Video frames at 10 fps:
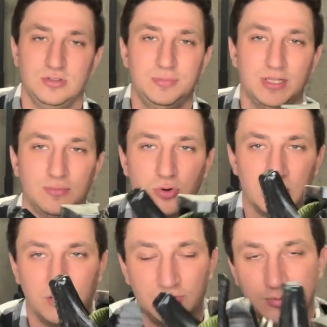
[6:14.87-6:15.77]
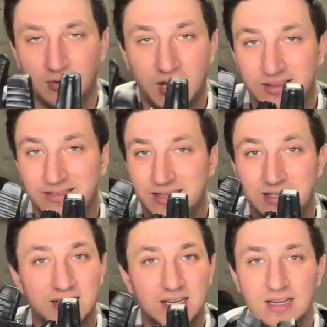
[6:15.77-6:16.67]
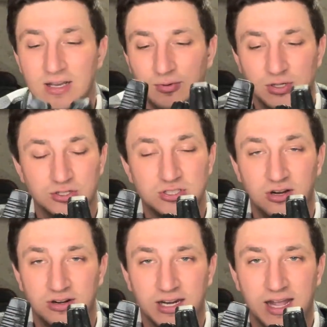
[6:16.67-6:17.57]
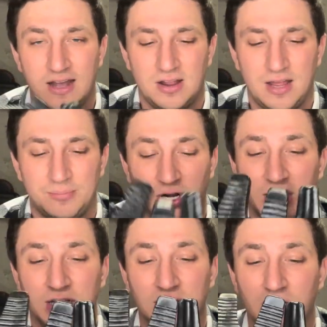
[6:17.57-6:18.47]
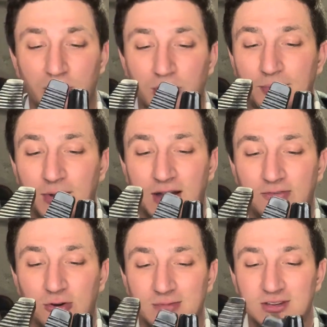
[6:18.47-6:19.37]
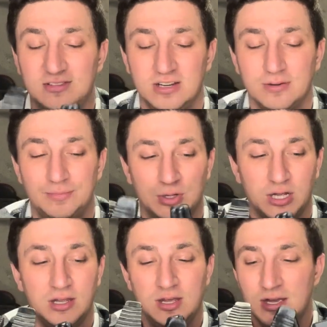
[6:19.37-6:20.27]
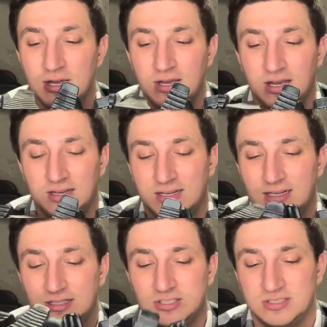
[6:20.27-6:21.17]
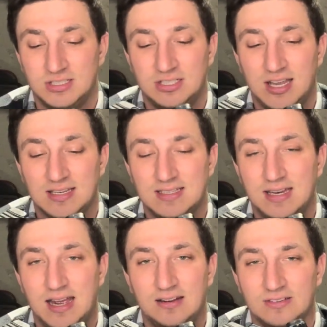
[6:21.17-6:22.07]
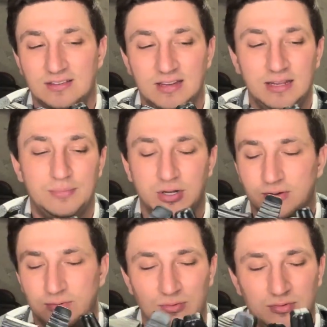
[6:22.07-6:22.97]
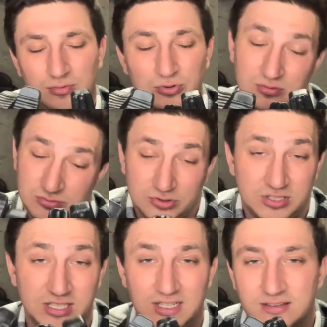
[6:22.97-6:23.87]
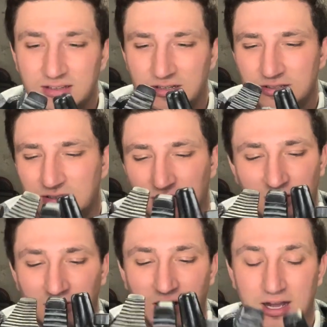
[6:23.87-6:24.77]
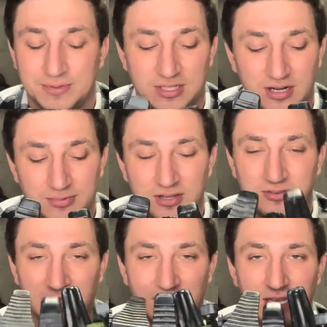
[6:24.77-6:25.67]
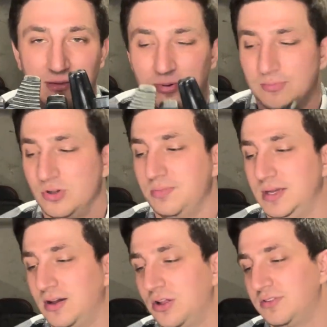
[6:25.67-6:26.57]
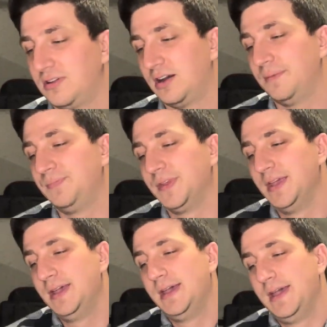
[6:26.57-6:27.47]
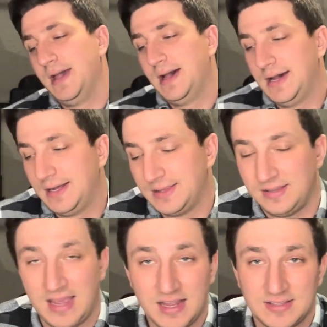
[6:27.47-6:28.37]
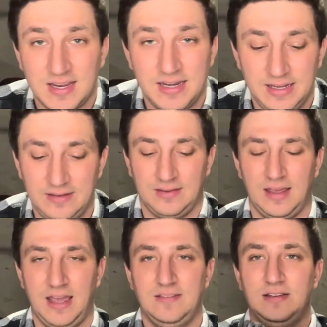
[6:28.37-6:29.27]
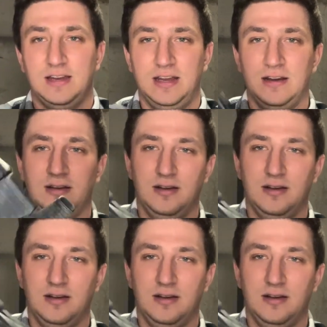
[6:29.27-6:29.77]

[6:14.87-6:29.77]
bit more comfortable, I think, when you're starting out. I'm probably going to go to a platform this year, but just to test it out and see. But we'll see. They're a great option. I'm definitely going to keep them with me all the time. The downside is, as you can hear,